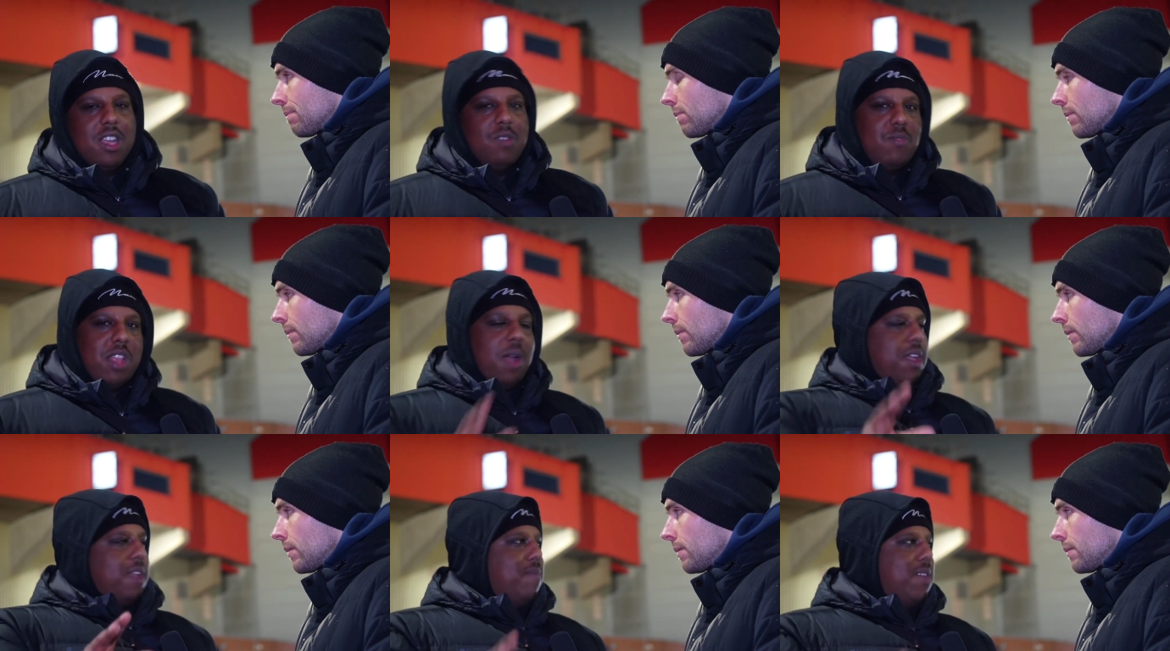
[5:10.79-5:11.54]
Speaker 1: Without
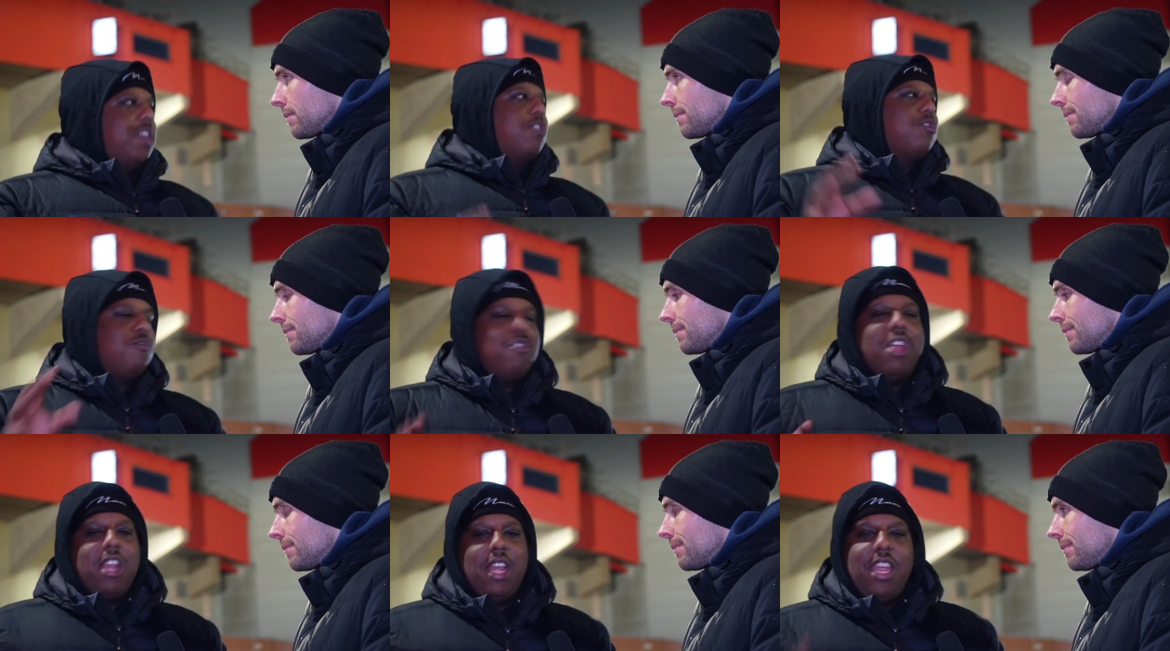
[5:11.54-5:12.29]
him, he doesn't
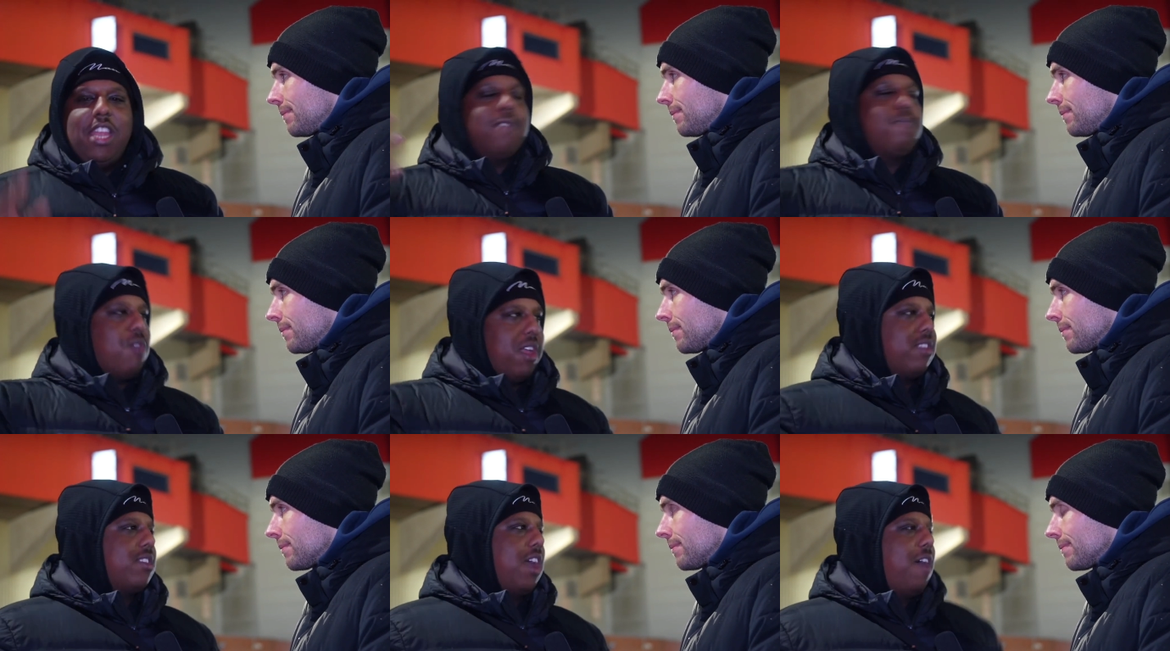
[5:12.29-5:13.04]
lead the
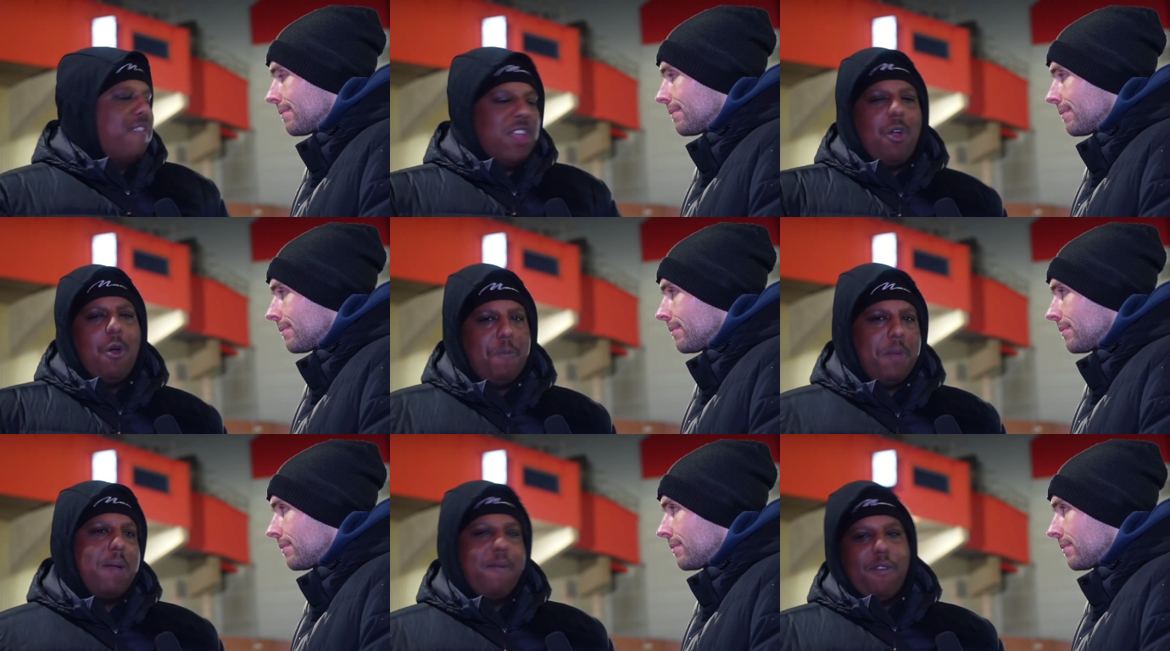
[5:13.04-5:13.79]
press. I think Cole
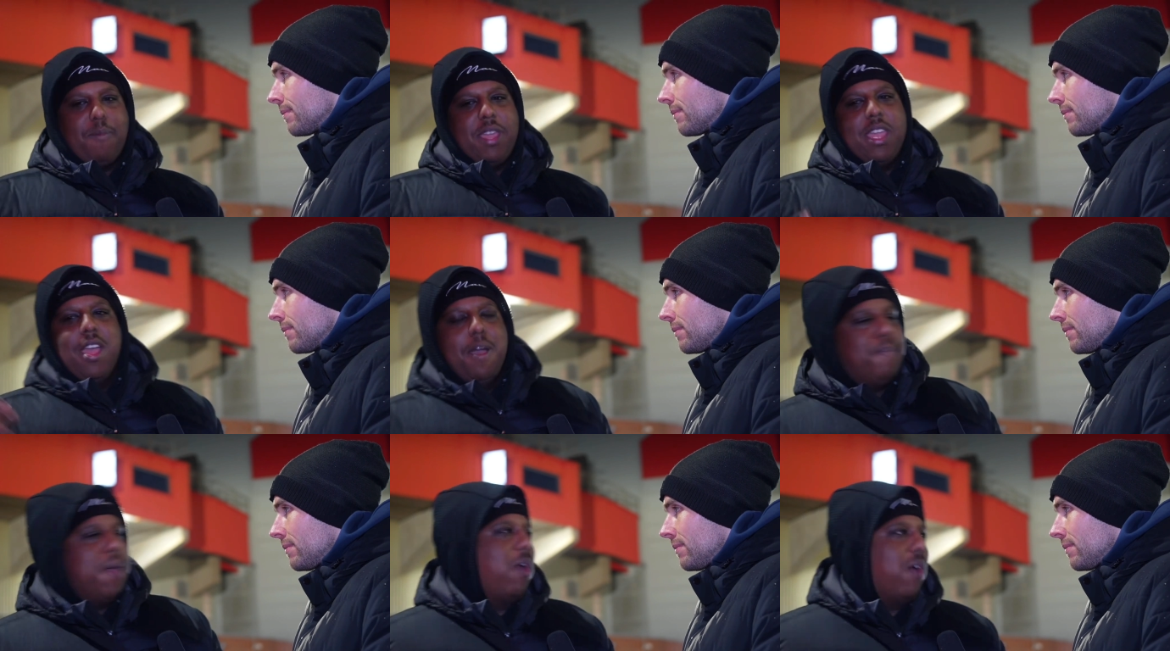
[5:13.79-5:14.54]
Palmer, for me,
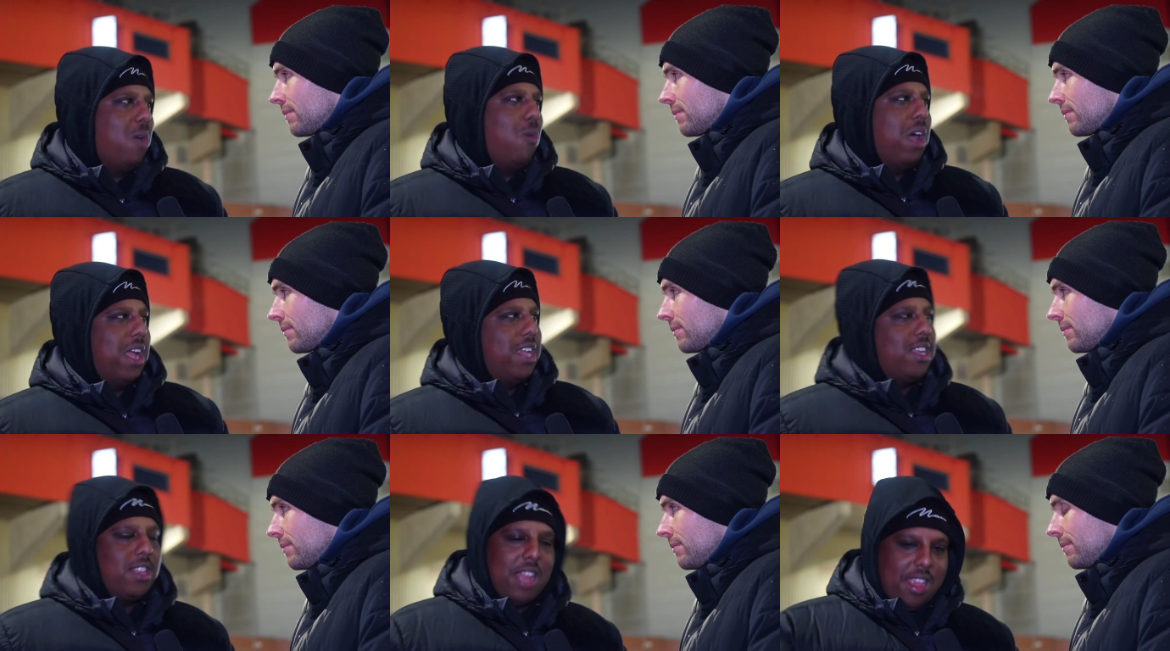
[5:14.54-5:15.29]
better out wide
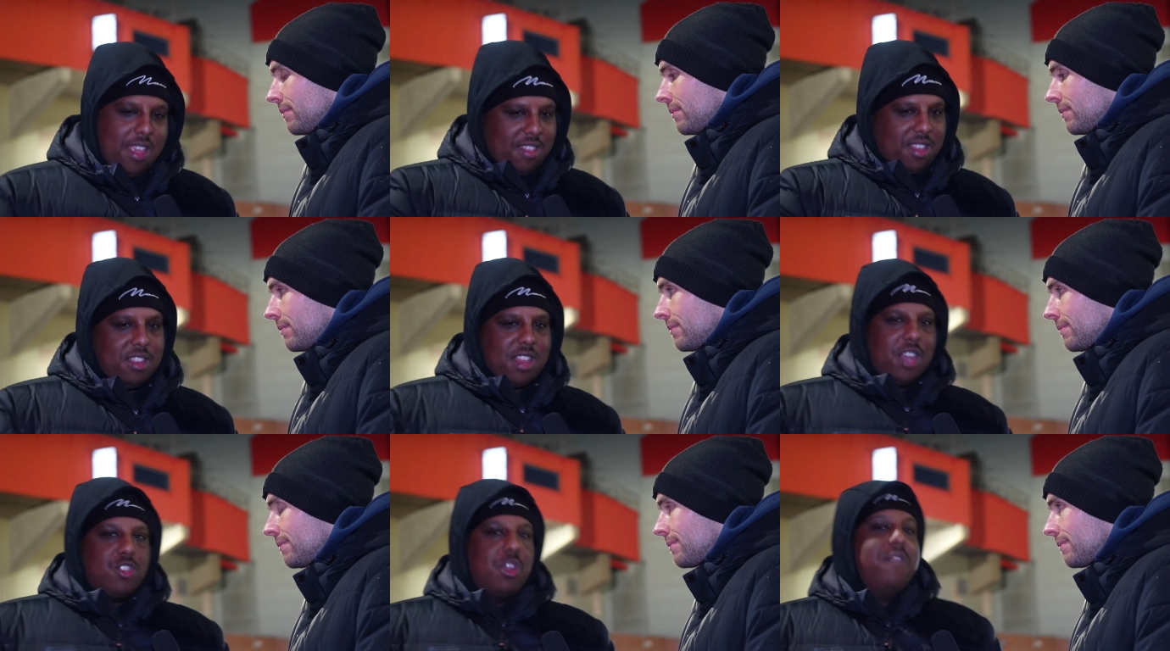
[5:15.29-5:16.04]
than he is in
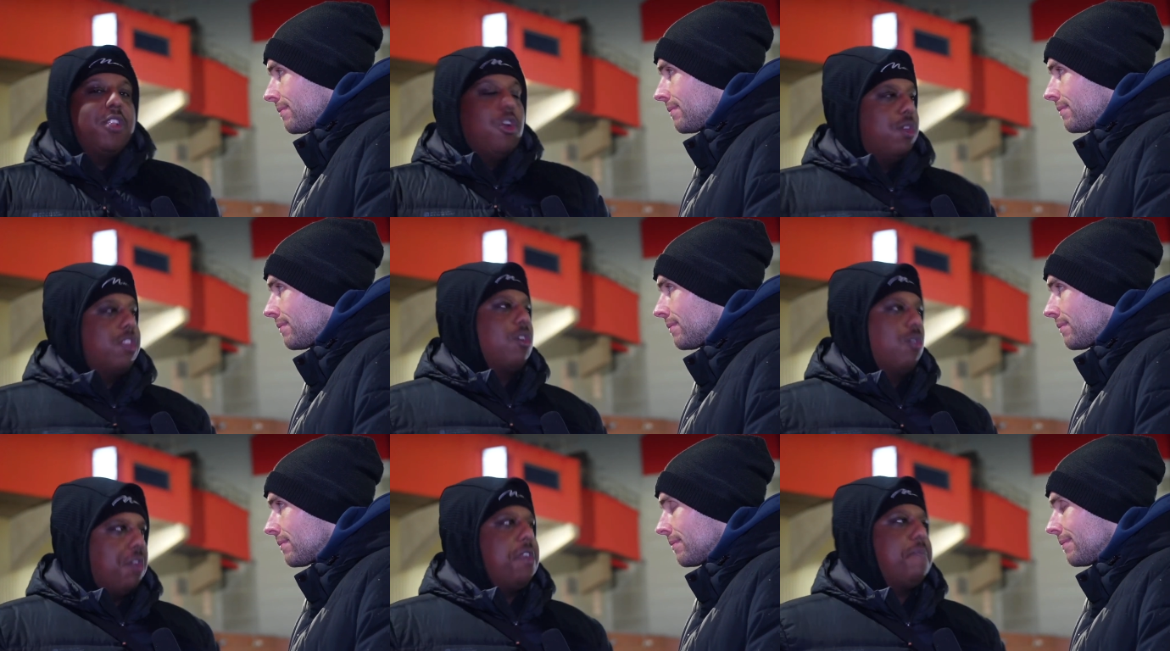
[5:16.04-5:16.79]
central, even though he's still
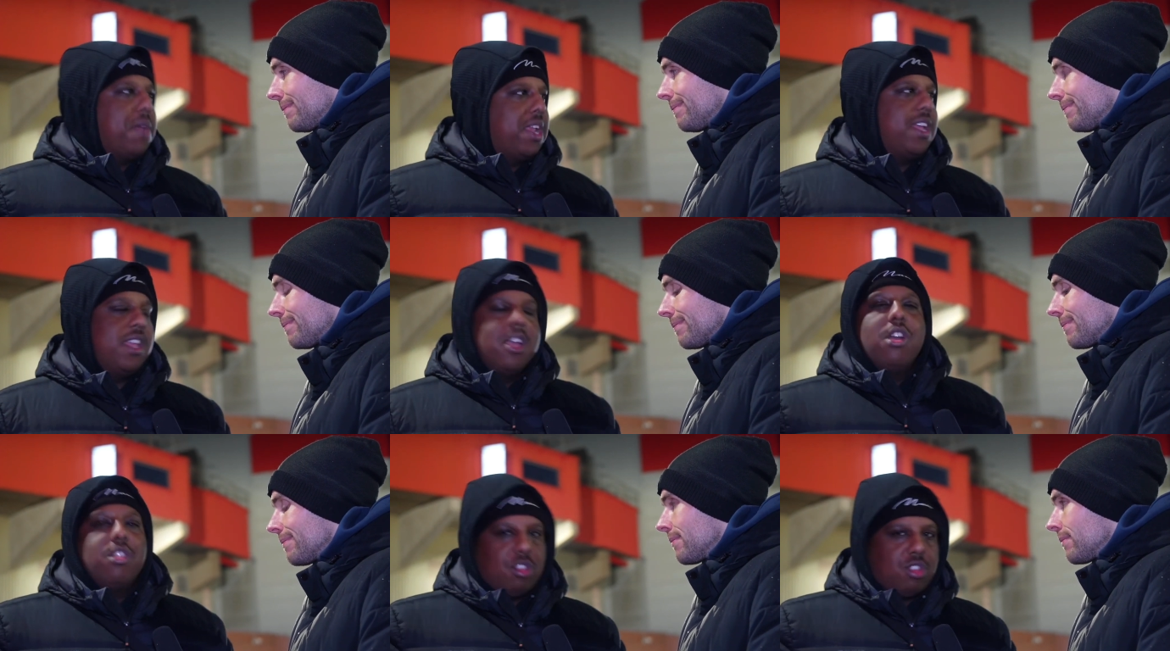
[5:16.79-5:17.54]
got the ability
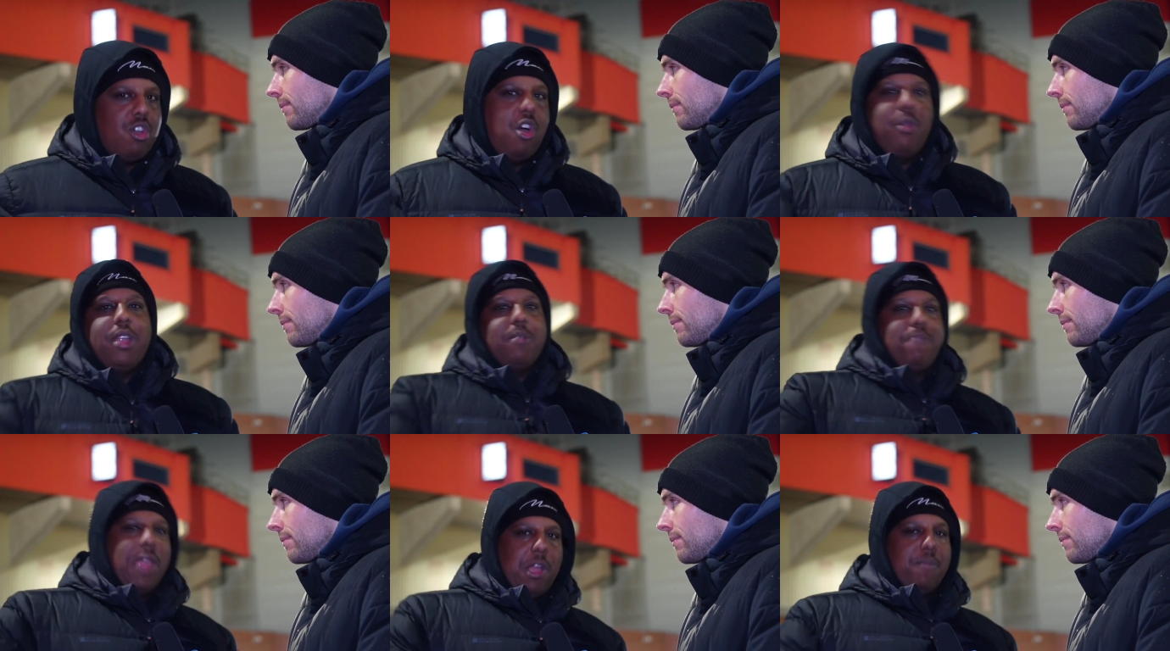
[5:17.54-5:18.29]
to score and
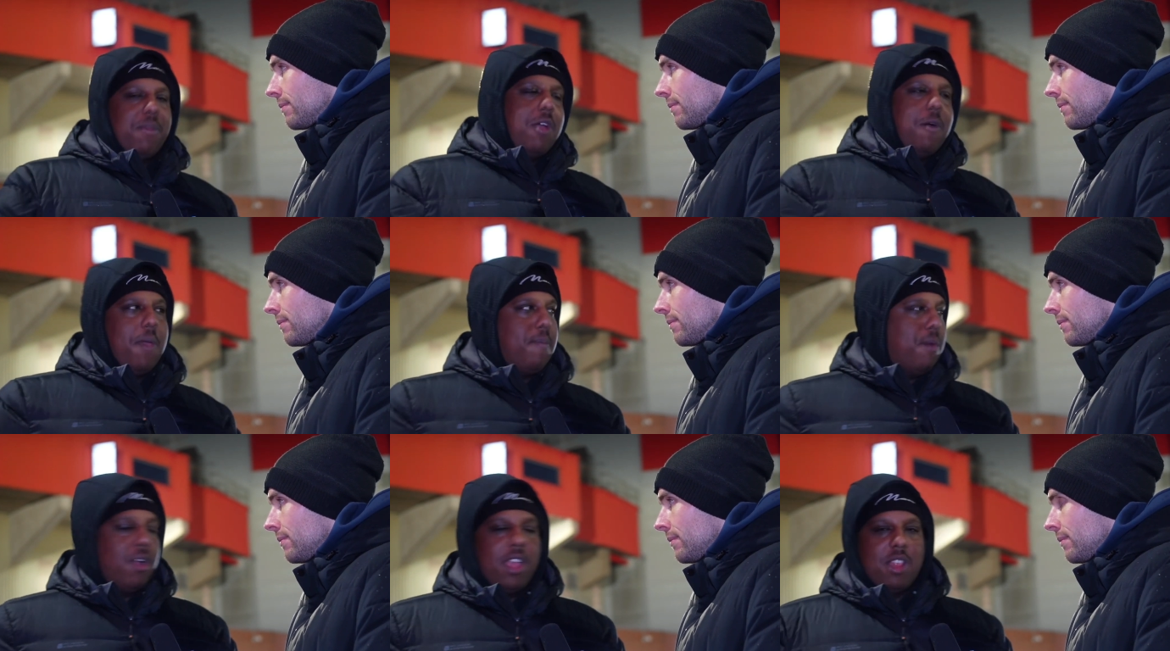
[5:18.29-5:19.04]
pick up a little bit of
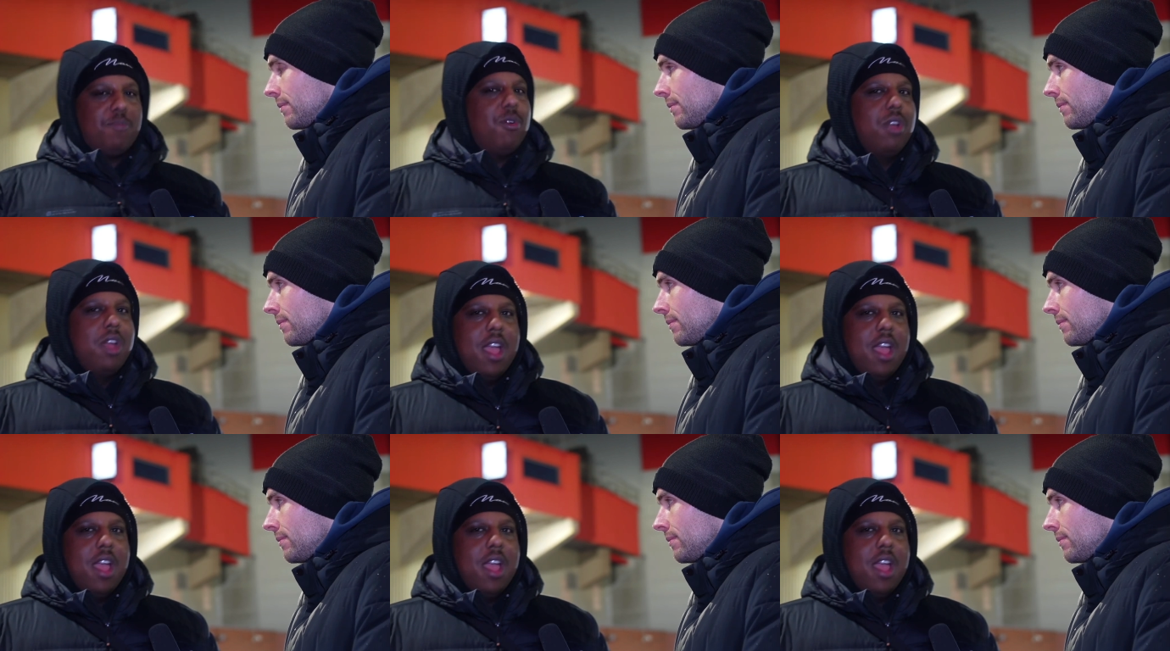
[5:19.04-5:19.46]
pockets. But